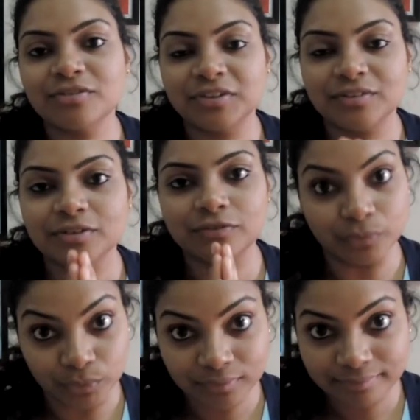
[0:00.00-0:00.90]
my favorite
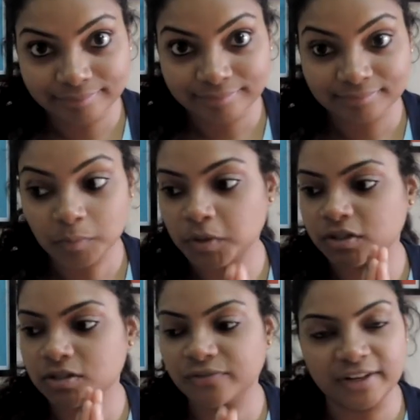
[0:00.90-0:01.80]
food,
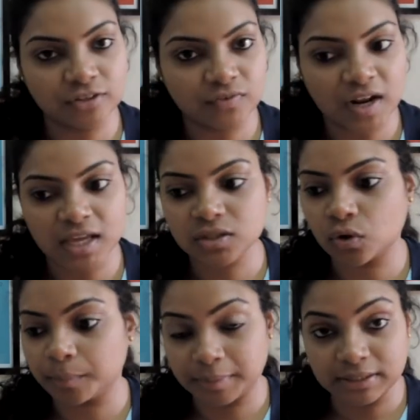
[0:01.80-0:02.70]
whether it's french fries
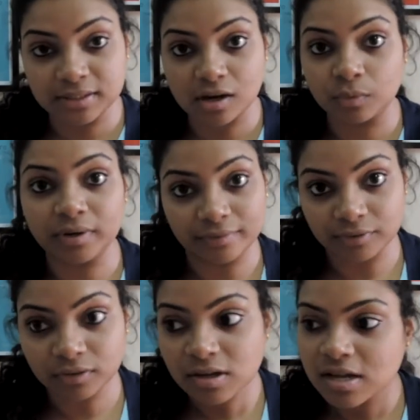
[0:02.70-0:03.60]
or pizza or
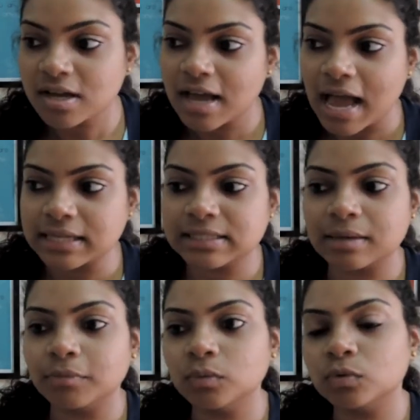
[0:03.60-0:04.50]
whatever, and
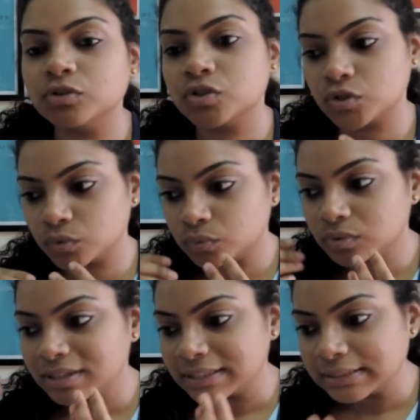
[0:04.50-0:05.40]
someone wants to
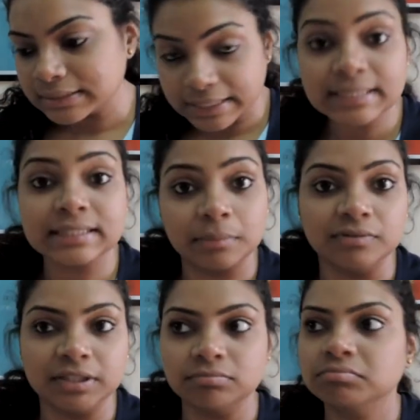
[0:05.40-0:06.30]
take some
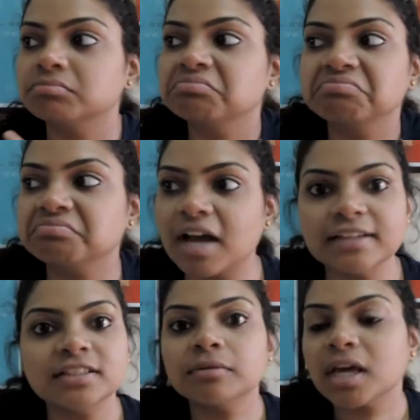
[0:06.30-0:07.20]
of it,
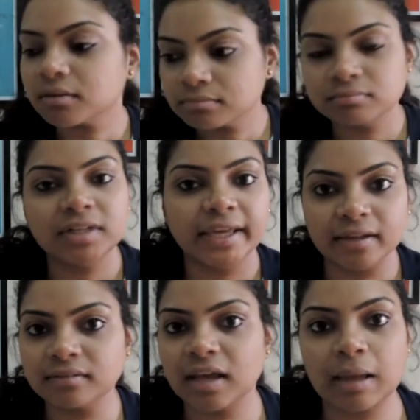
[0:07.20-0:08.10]
I say, okay, take
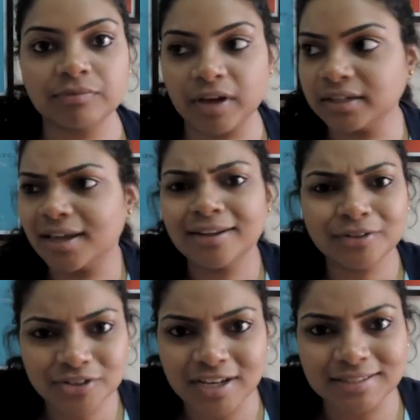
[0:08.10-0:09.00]
it, I'm fine. I
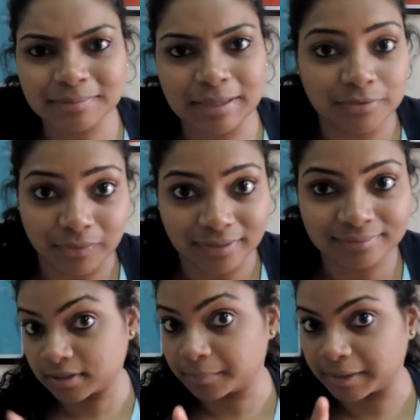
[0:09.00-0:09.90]
like to share sometimes, okay,
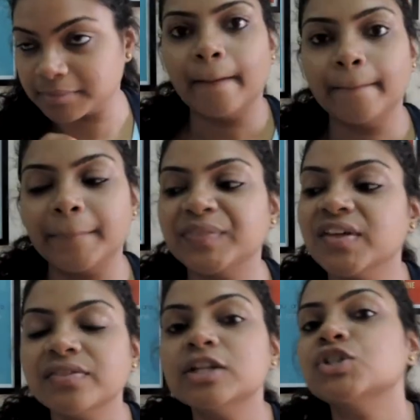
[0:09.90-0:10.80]
sometimes. But
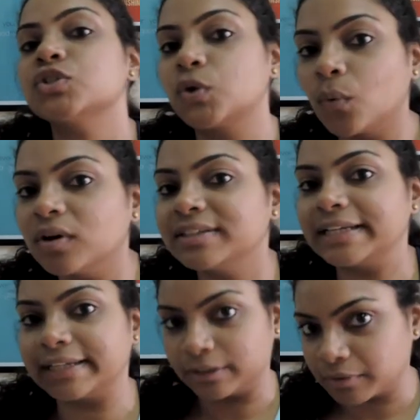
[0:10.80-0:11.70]
then they'll just go on
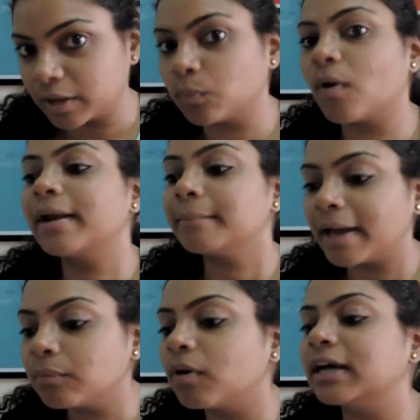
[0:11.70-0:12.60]
taking, okay, one
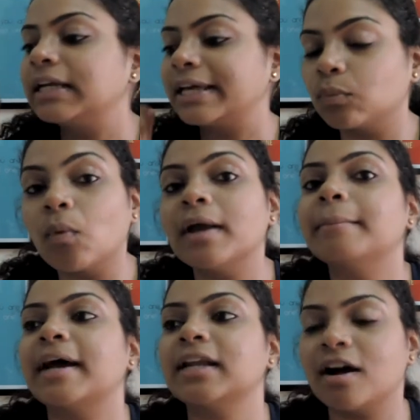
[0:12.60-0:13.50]
by one, like
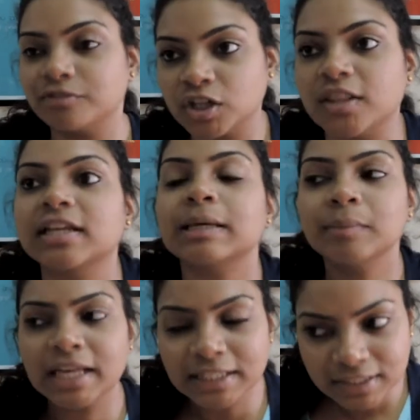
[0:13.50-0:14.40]
one bite after another, and
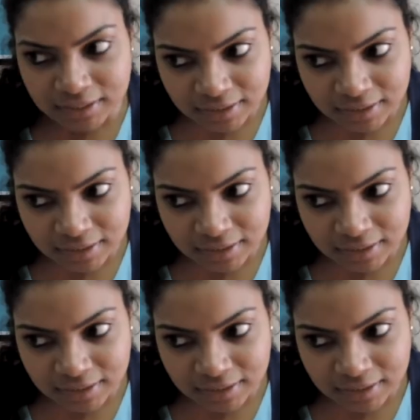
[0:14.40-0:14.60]
I'm like,